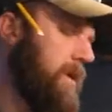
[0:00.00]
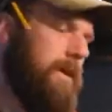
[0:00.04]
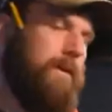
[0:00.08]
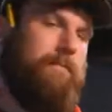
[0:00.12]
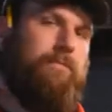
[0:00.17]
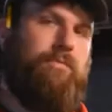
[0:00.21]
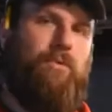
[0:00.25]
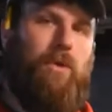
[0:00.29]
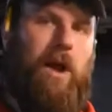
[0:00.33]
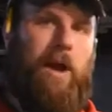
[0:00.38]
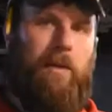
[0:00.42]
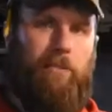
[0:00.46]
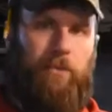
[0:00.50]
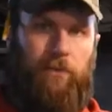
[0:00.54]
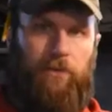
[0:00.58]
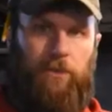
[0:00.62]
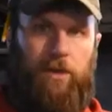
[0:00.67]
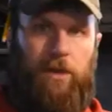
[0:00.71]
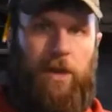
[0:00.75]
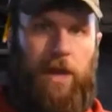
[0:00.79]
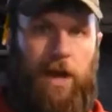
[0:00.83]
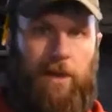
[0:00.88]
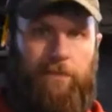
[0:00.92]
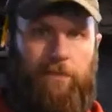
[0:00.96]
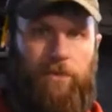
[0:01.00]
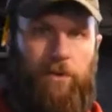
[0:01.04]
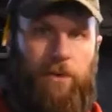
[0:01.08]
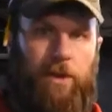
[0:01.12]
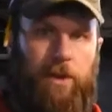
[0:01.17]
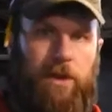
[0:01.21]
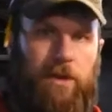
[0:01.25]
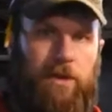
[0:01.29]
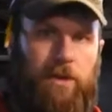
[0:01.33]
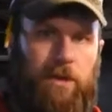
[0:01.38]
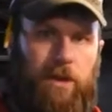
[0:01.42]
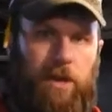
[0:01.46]
and properly
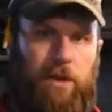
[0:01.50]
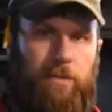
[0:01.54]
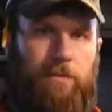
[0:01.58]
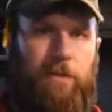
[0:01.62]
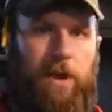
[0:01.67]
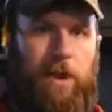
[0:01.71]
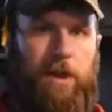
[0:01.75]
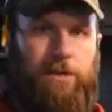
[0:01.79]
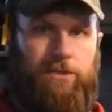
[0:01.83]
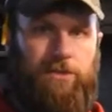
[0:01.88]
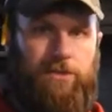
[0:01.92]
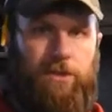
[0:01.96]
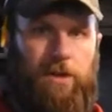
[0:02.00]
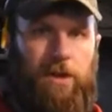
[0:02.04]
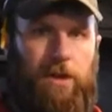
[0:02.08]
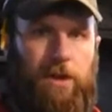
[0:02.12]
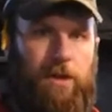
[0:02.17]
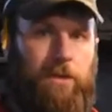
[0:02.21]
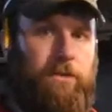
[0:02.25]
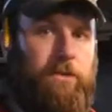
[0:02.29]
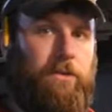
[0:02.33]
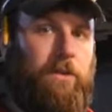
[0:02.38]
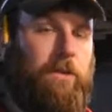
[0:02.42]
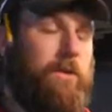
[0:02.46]
operate a bandsaw,